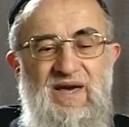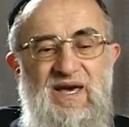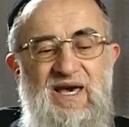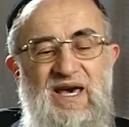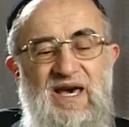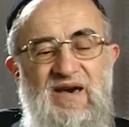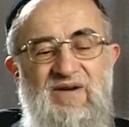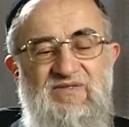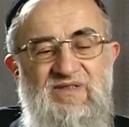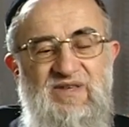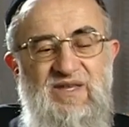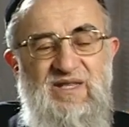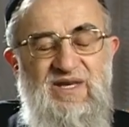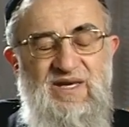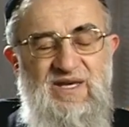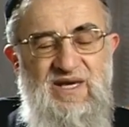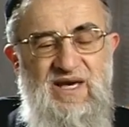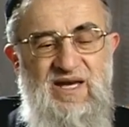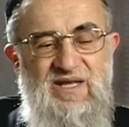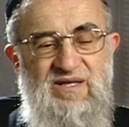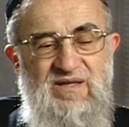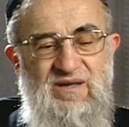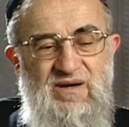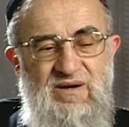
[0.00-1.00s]
After the
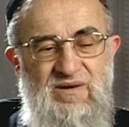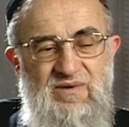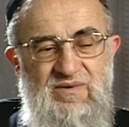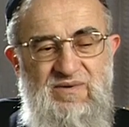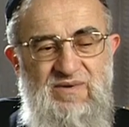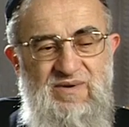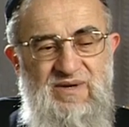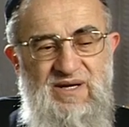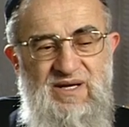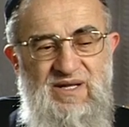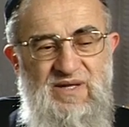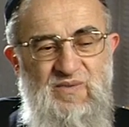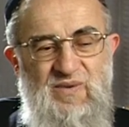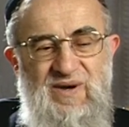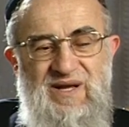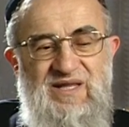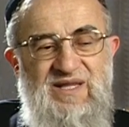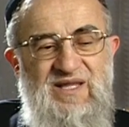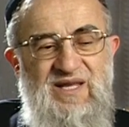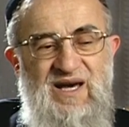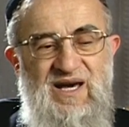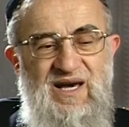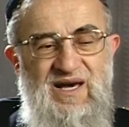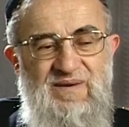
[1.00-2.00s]
ghetto, at one
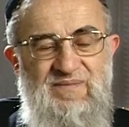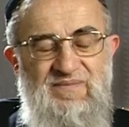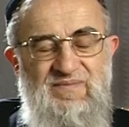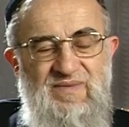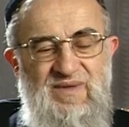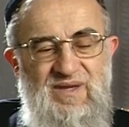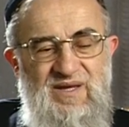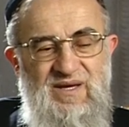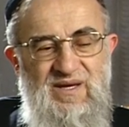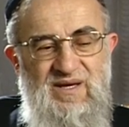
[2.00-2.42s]
time,